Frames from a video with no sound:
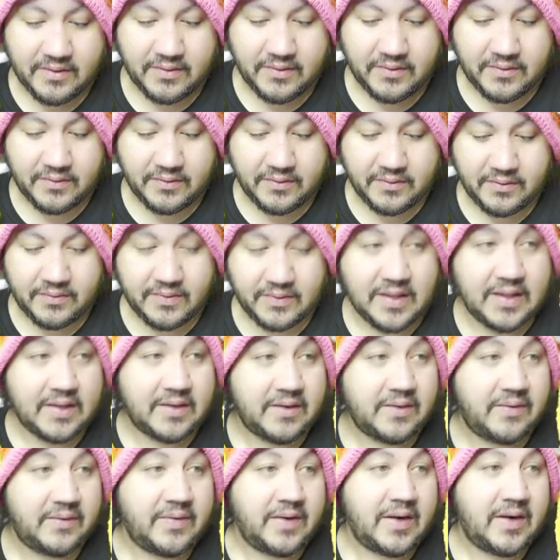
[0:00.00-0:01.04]
Ooh, that
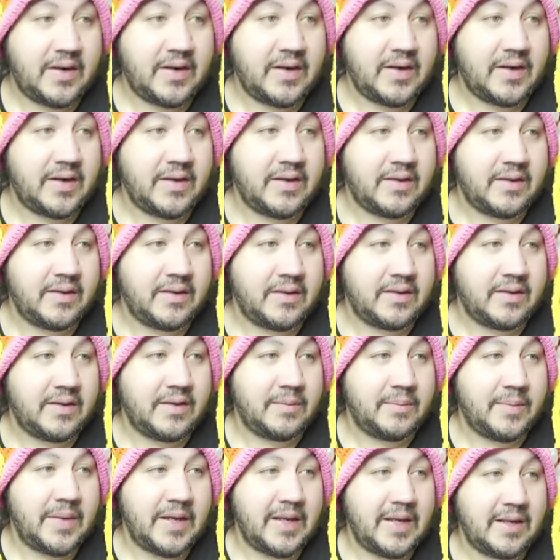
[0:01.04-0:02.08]
is very
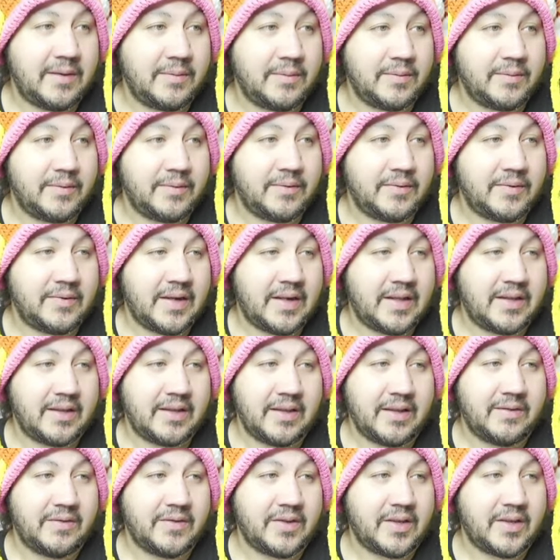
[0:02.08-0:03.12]
debatable. I
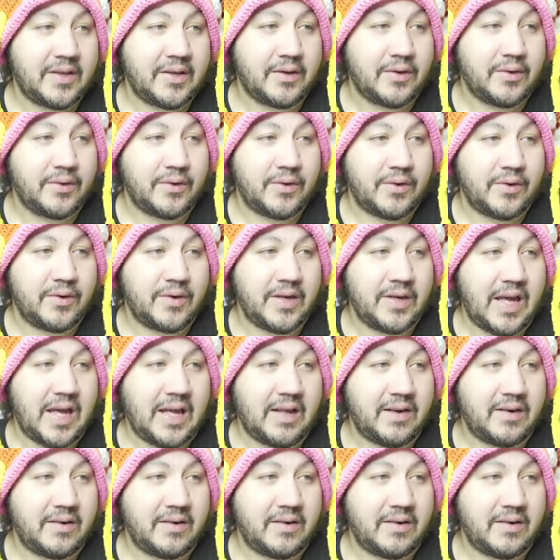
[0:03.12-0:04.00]
love the gold on that.